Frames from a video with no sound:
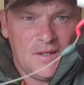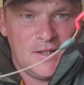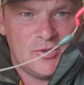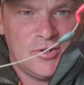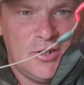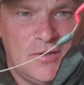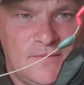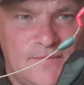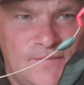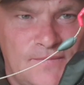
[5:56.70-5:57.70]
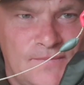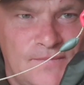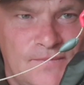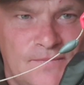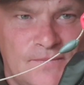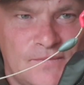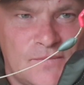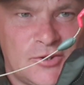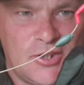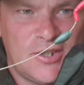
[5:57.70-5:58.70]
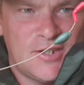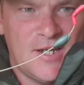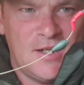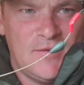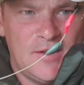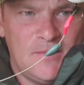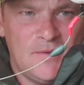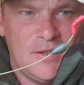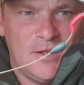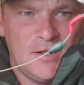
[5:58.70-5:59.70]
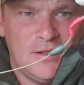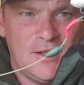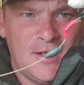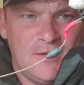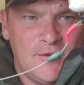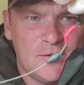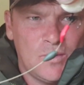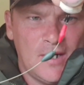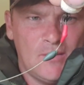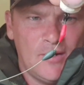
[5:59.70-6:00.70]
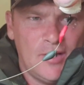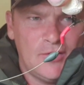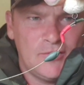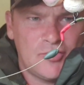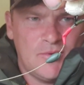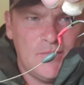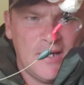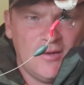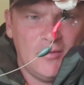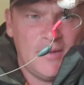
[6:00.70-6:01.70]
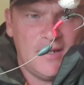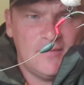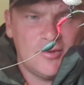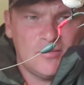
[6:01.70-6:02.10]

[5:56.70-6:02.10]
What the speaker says: like so, to the side of it, a little high base white one on, trimmed down a bit